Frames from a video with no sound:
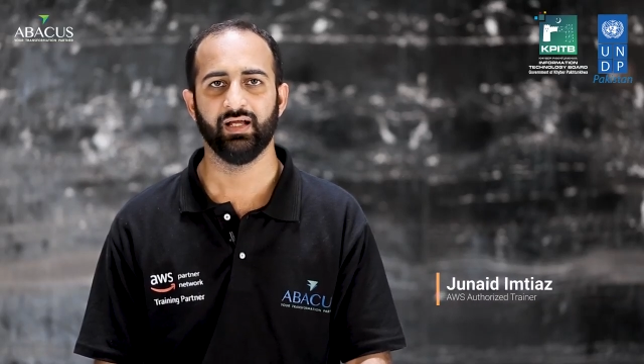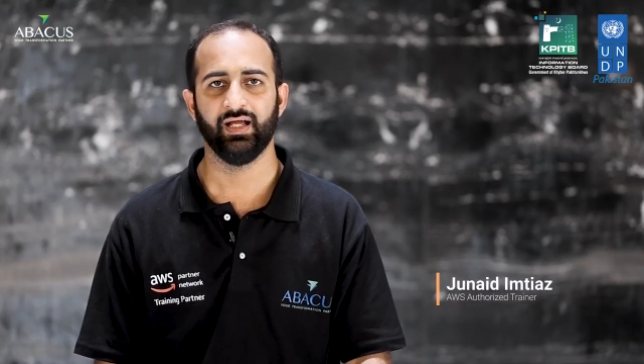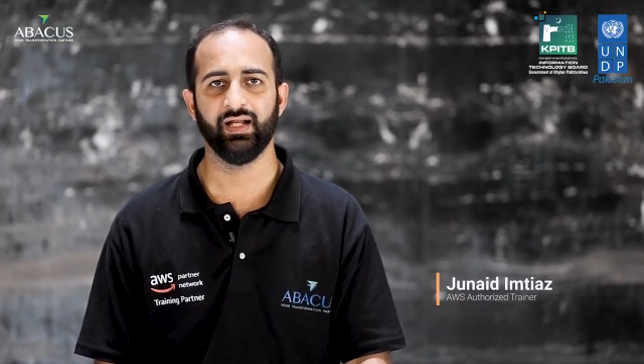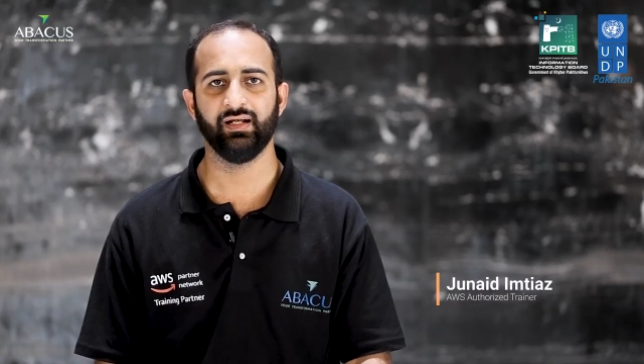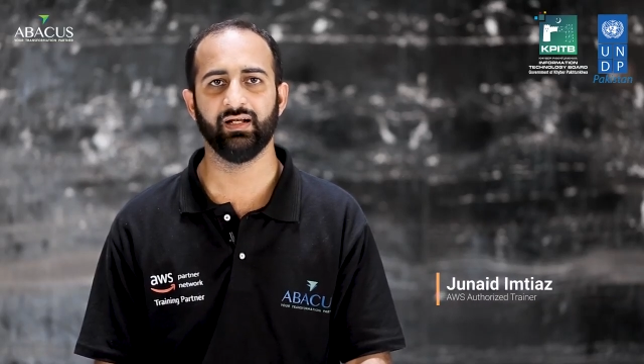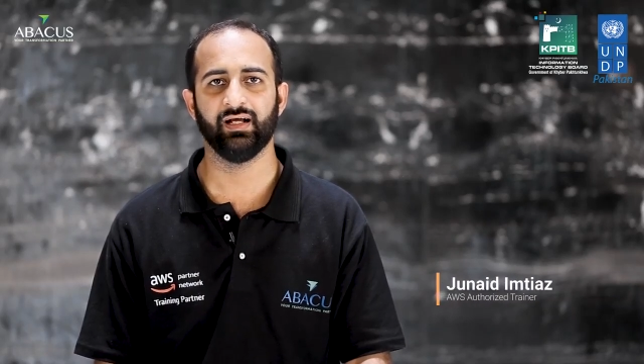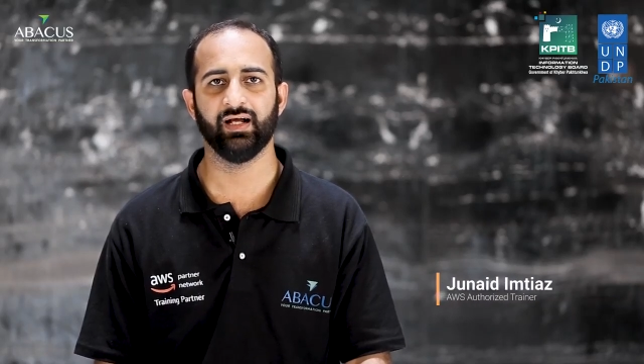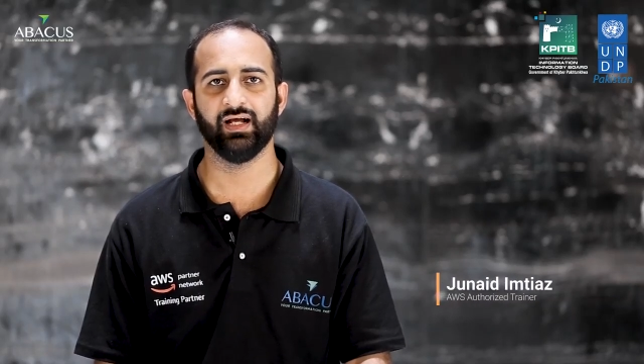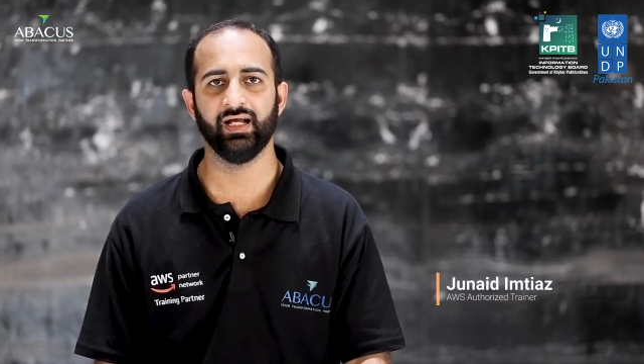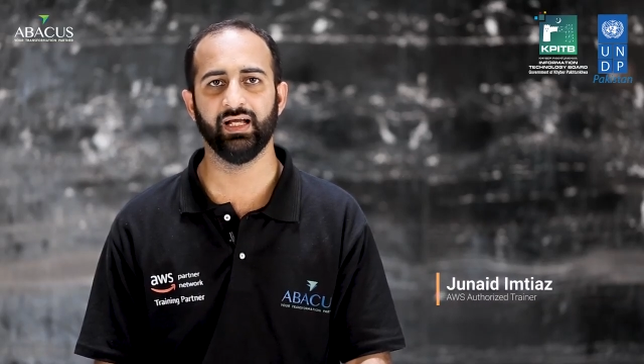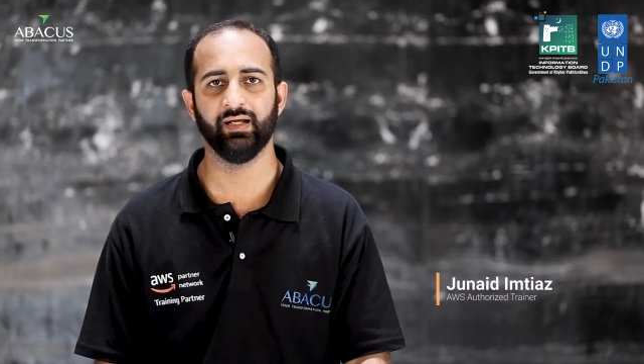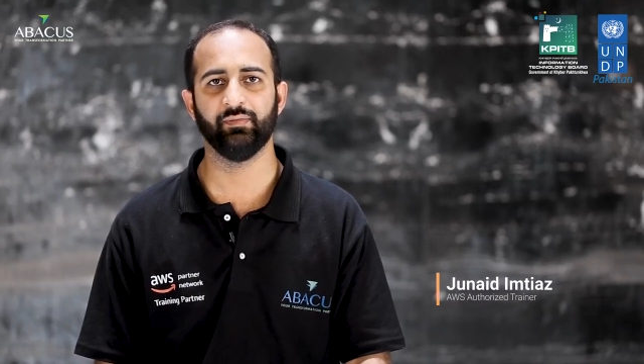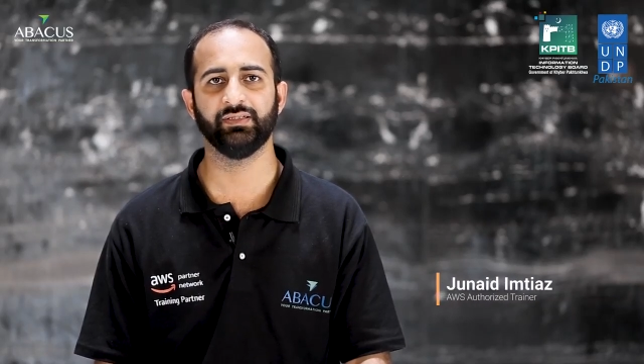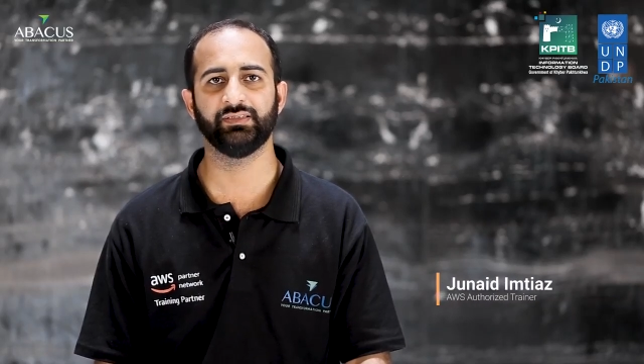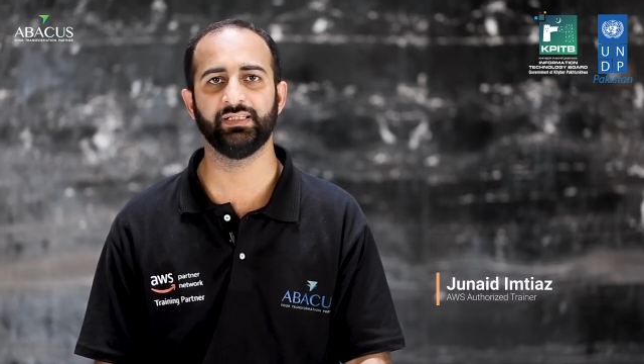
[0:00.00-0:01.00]
and I
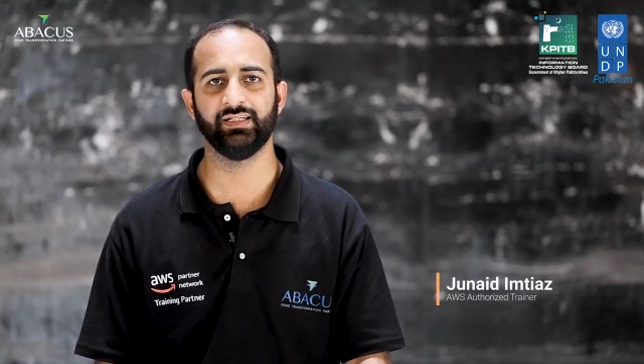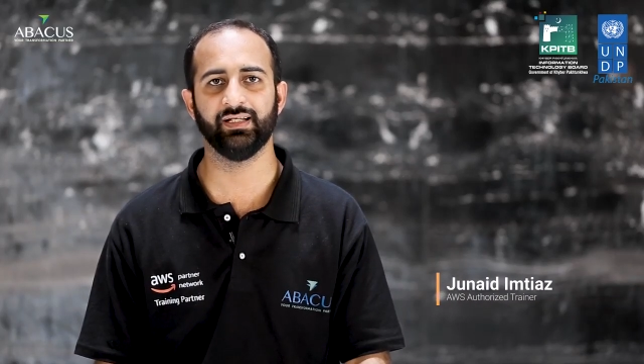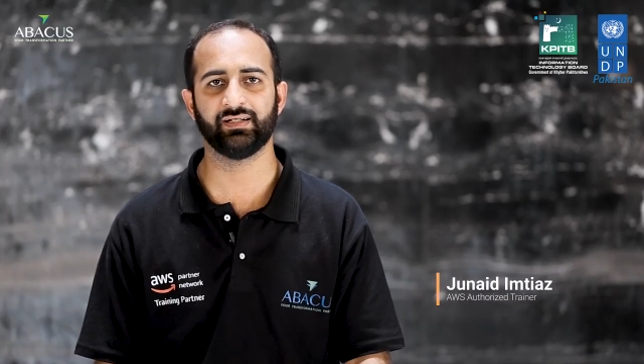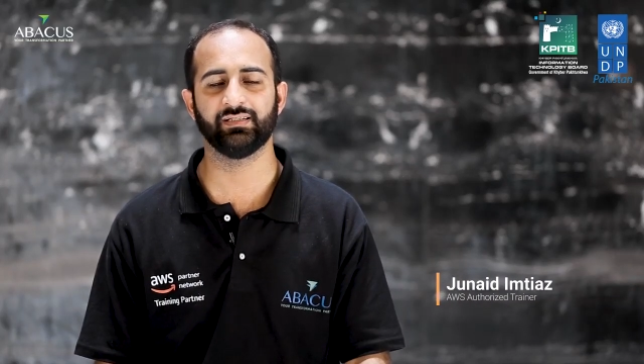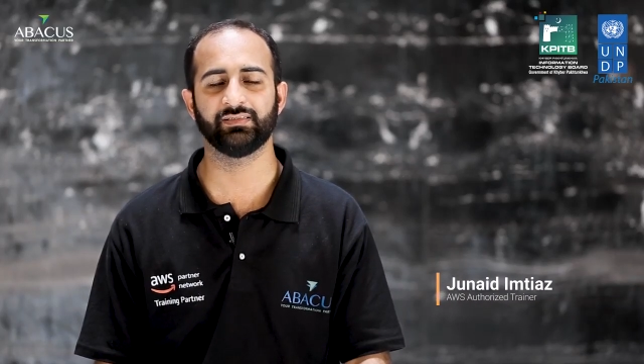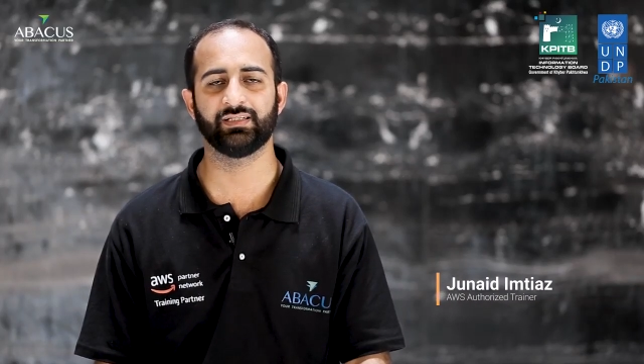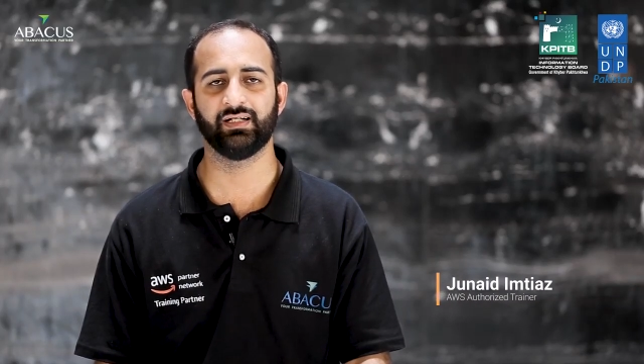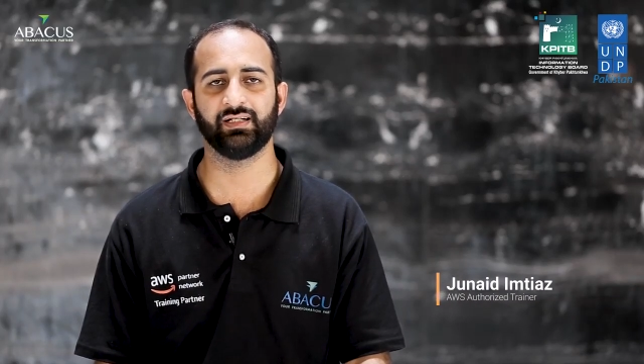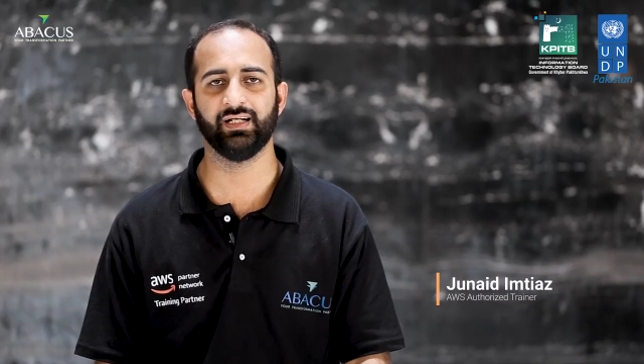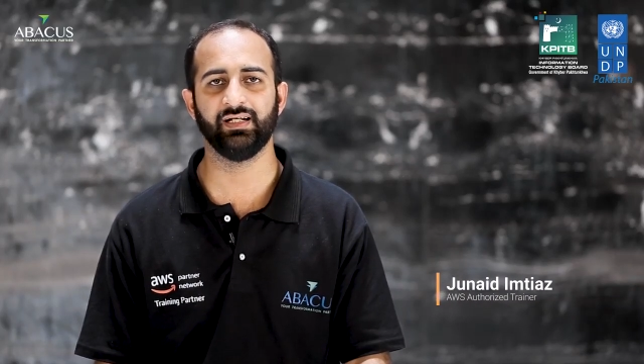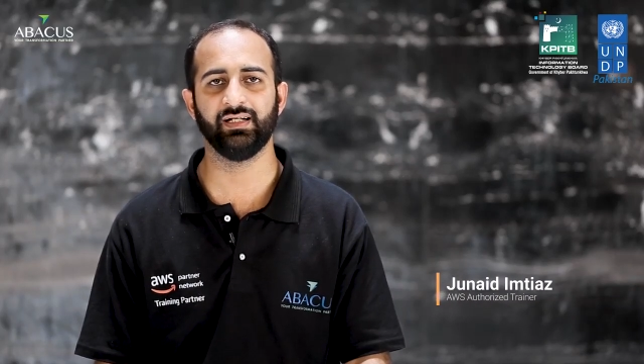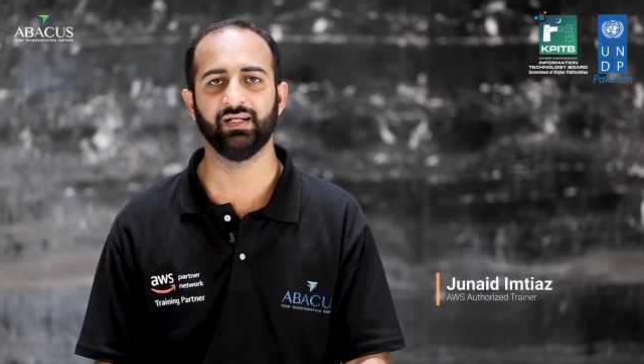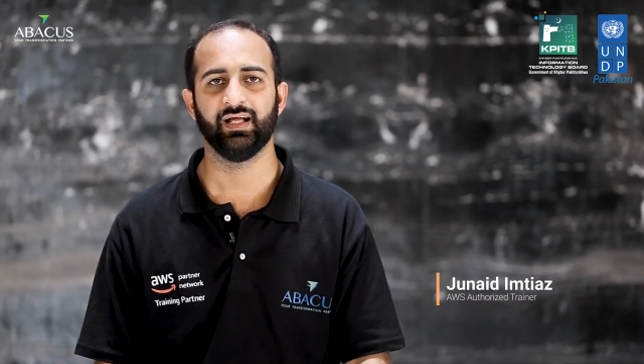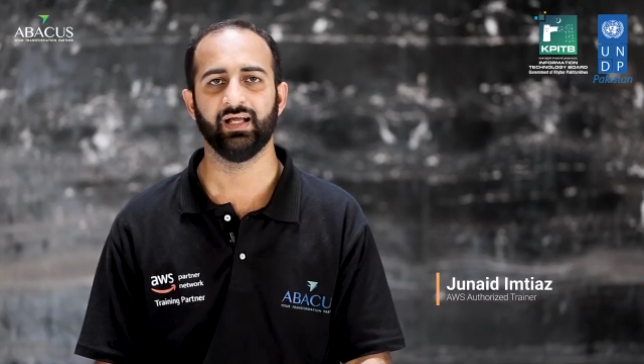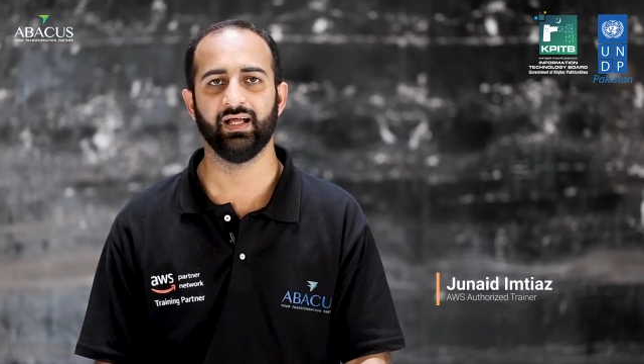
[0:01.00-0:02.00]
am a senior
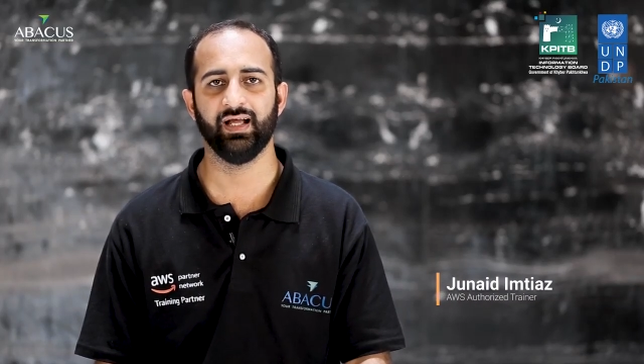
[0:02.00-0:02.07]
consultant